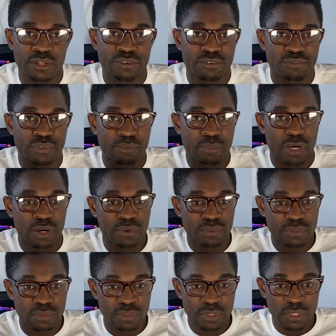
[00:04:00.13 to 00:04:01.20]
of the
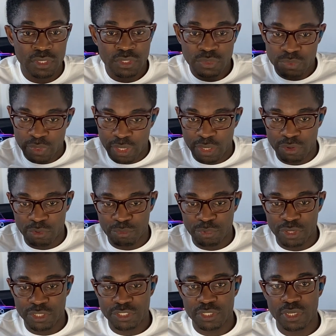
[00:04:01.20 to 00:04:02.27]
month to get your
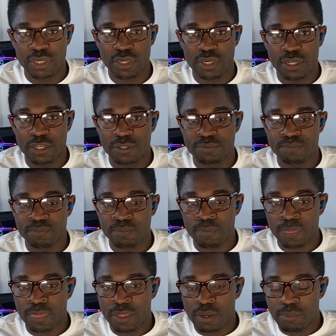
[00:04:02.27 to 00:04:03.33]
paycheck.
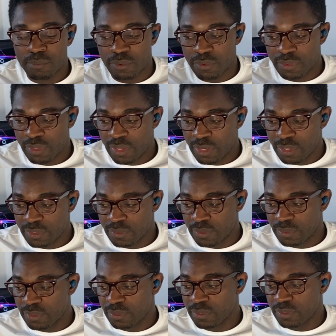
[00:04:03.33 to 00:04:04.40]
But then on
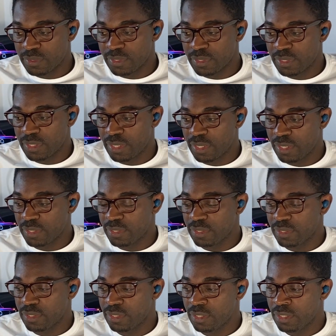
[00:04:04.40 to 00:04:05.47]
the other hand,
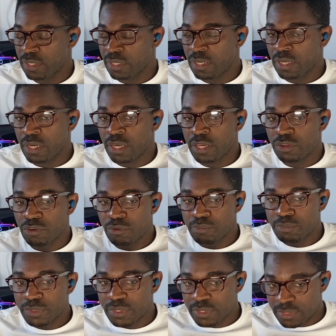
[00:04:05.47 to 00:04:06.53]
your
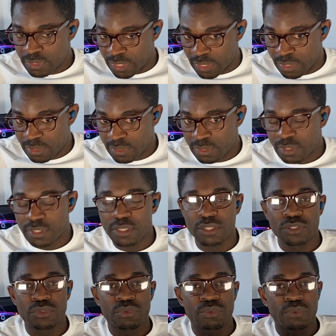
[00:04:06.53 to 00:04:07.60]
business
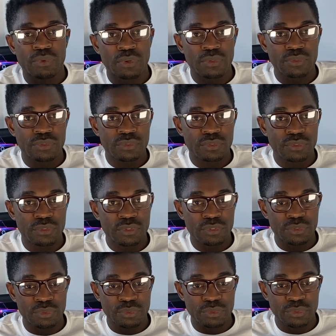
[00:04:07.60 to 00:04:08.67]
is what
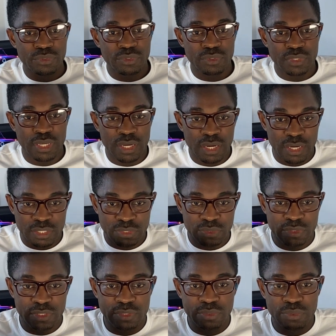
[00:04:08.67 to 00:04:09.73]
you don't
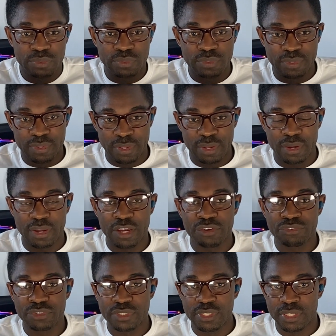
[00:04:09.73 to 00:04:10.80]
actually go there
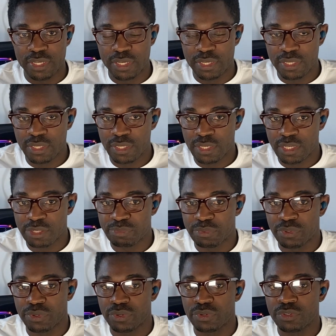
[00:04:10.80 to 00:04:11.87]
every day,
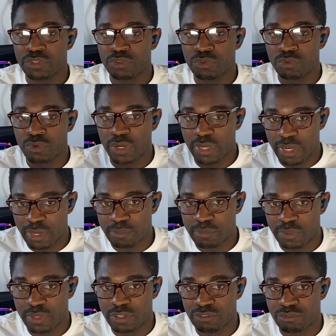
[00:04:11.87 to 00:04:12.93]
but you get
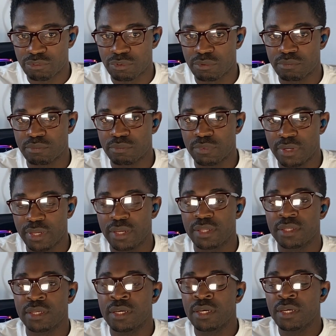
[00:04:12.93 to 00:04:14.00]
money from it.
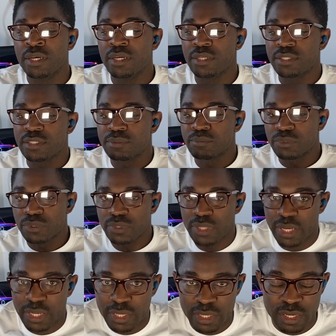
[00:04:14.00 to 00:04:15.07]
It's more
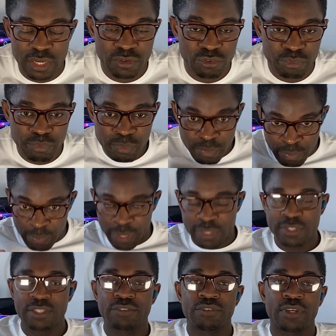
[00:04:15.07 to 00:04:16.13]
like a kind of
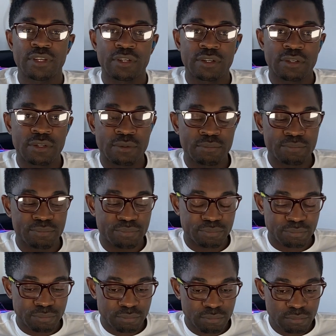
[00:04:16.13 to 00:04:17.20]
passive income.
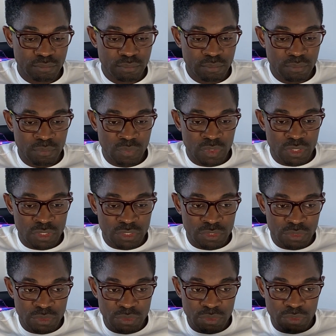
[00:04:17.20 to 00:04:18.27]

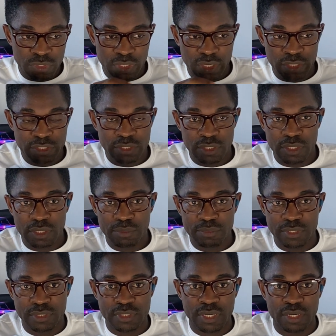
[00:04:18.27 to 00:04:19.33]
So a job
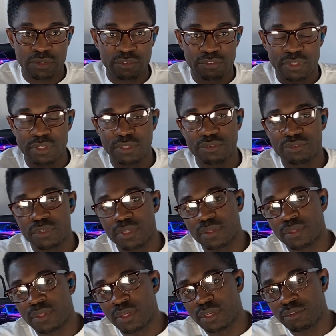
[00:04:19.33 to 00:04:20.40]
is kind of a different
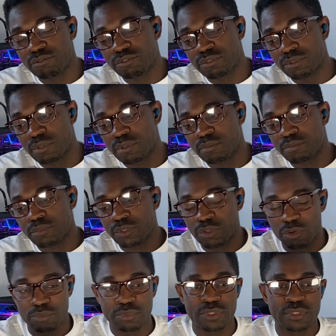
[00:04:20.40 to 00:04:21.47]
thing from your
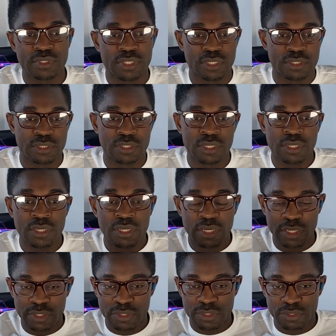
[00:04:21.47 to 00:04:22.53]
business. A
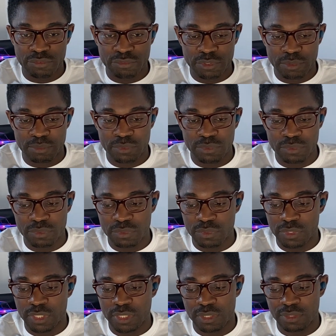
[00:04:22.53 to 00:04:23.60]
lot of people
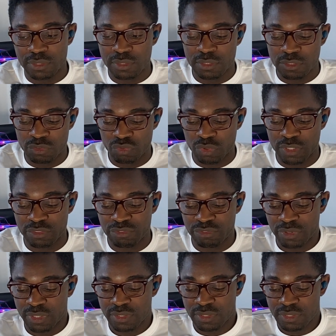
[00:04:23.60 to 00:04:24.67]
in
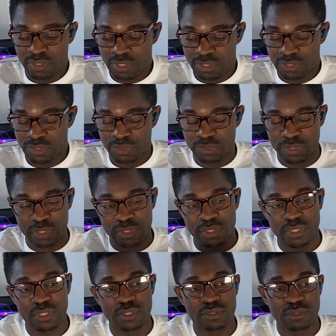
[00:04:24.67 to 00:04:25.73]
21st century
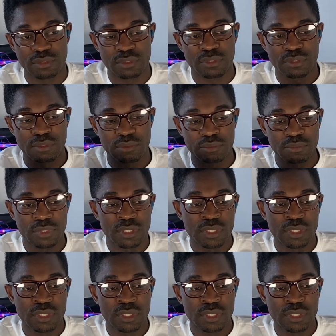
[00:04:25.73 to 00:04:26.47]
tend to,